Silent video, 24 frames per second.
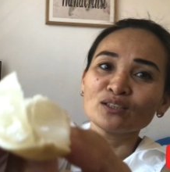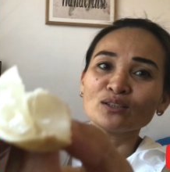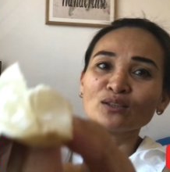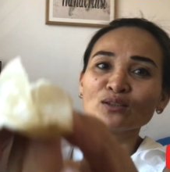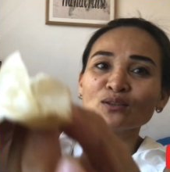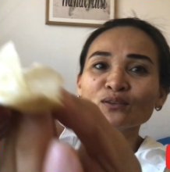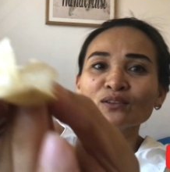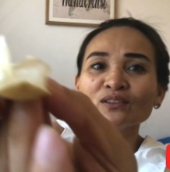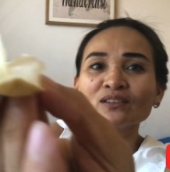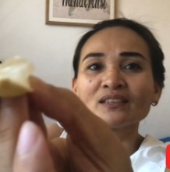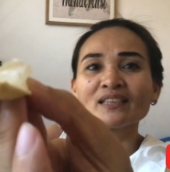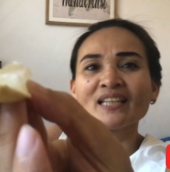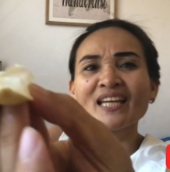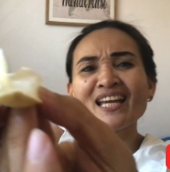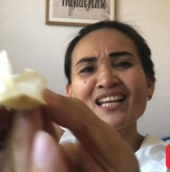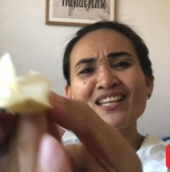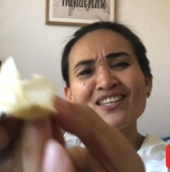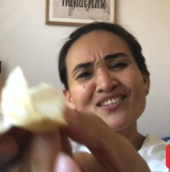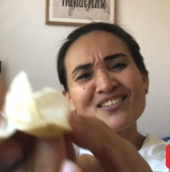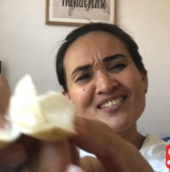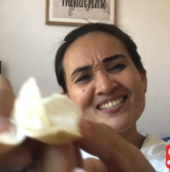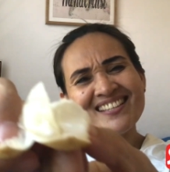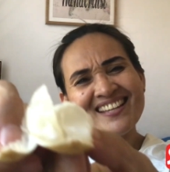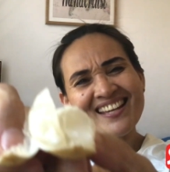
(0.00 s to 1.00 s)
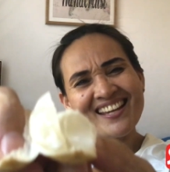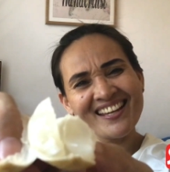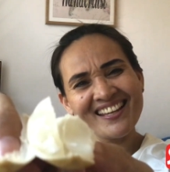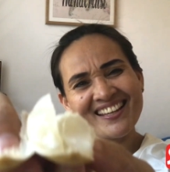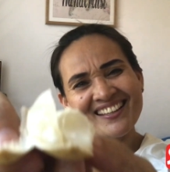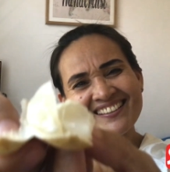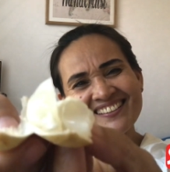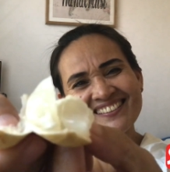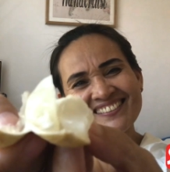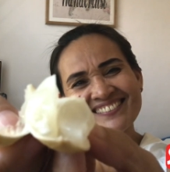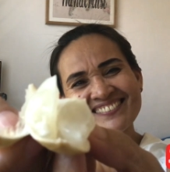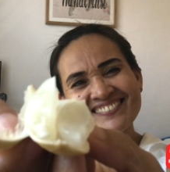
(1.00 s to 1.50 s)
Look, can you see
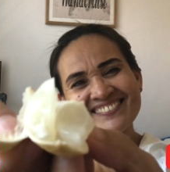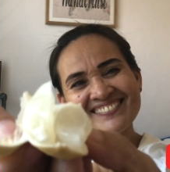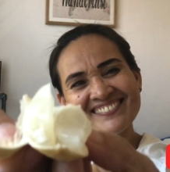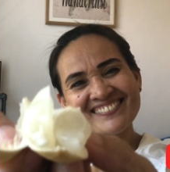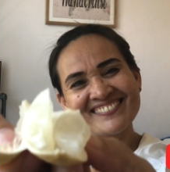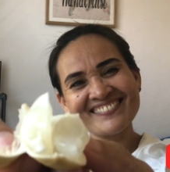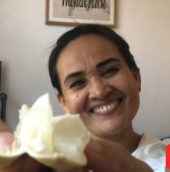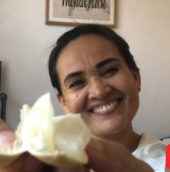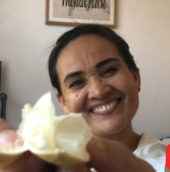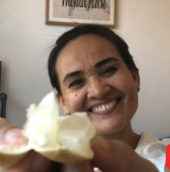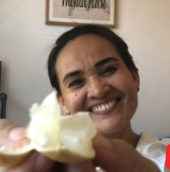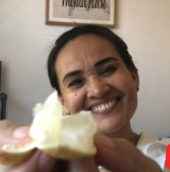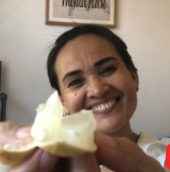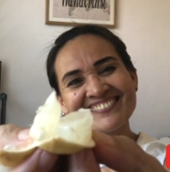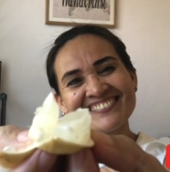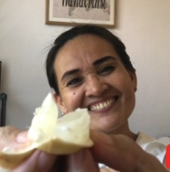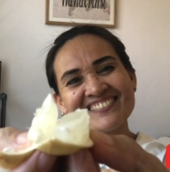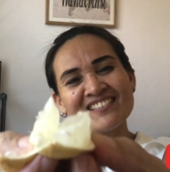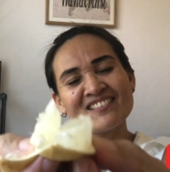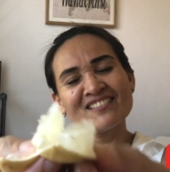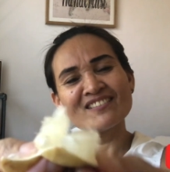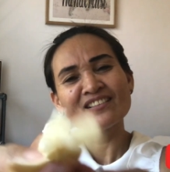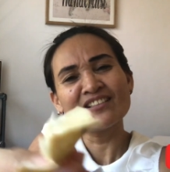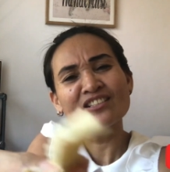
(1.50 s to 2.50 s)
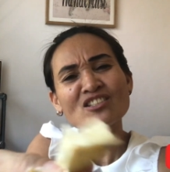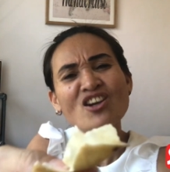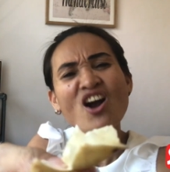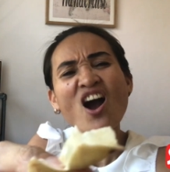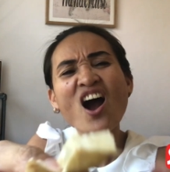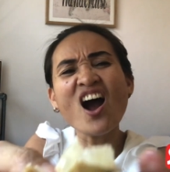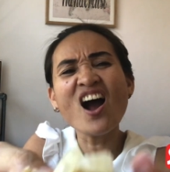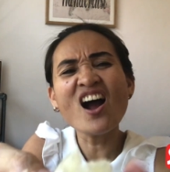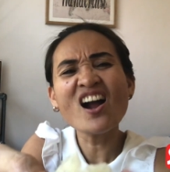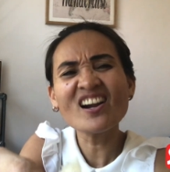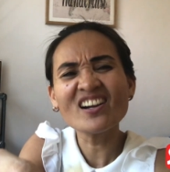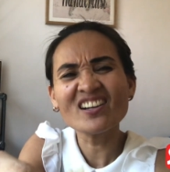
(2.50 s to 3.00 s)
it? It's
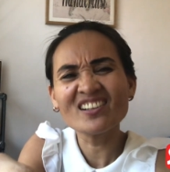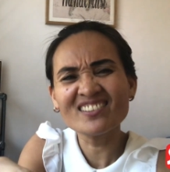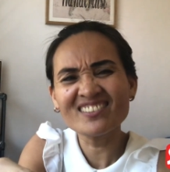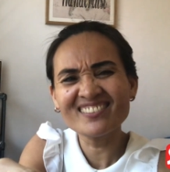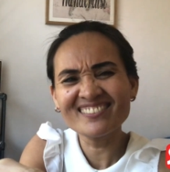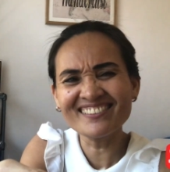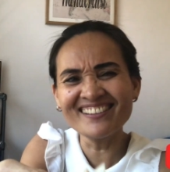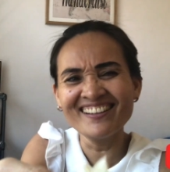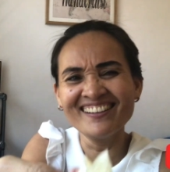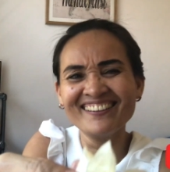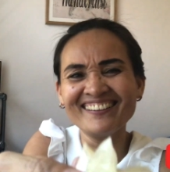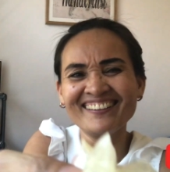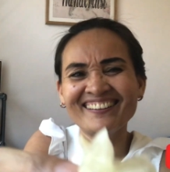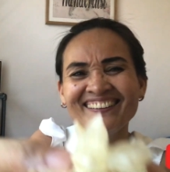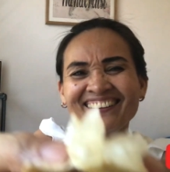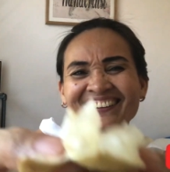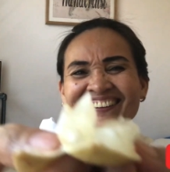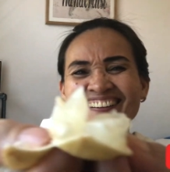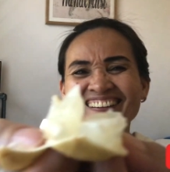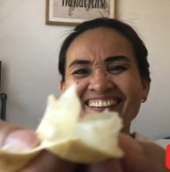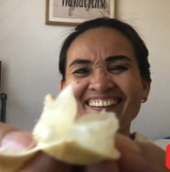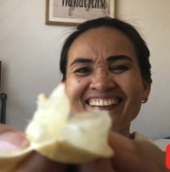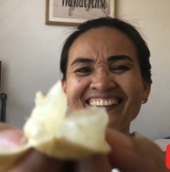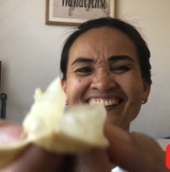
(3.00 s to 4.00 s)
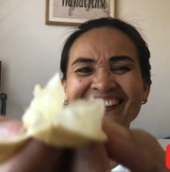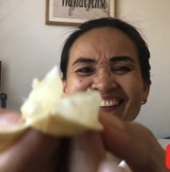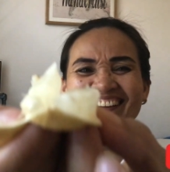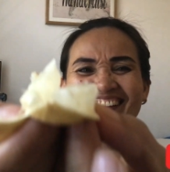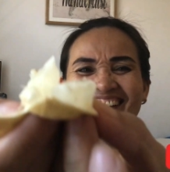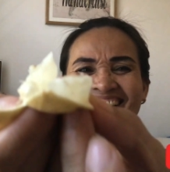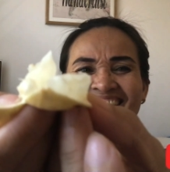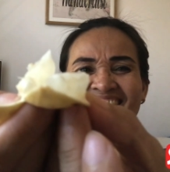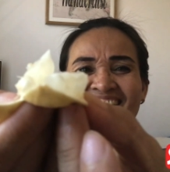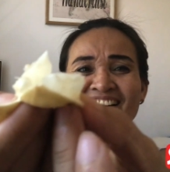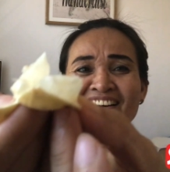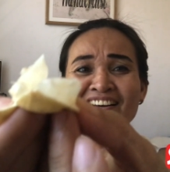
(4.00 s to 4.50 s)
hard.
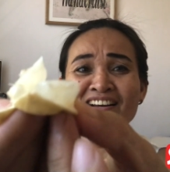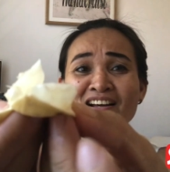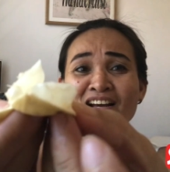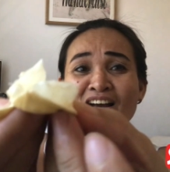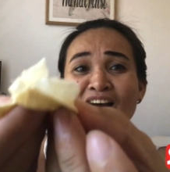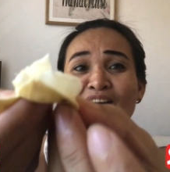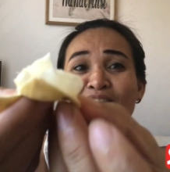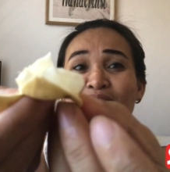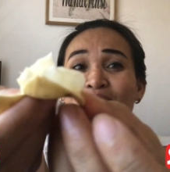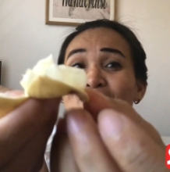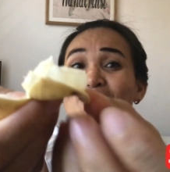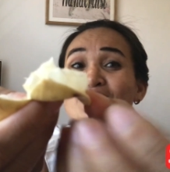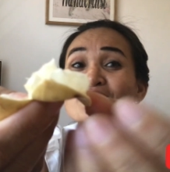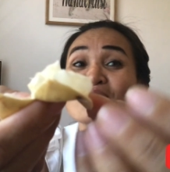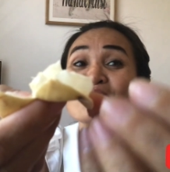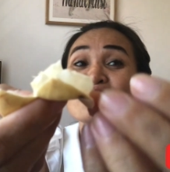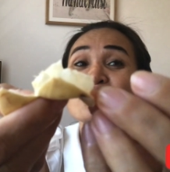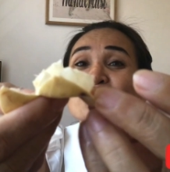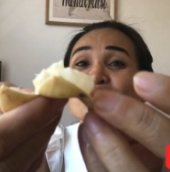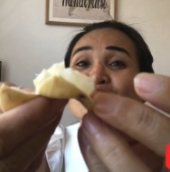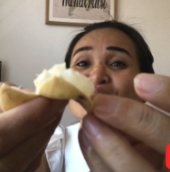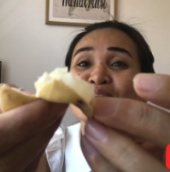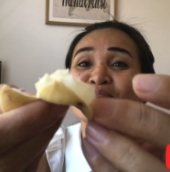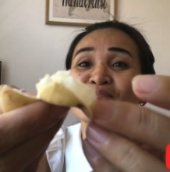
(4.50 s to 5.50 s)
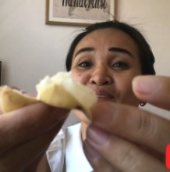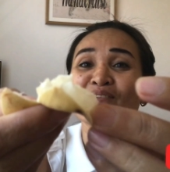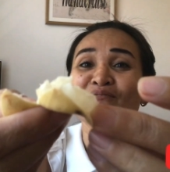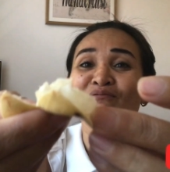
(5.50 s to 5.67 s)
Because I'm using my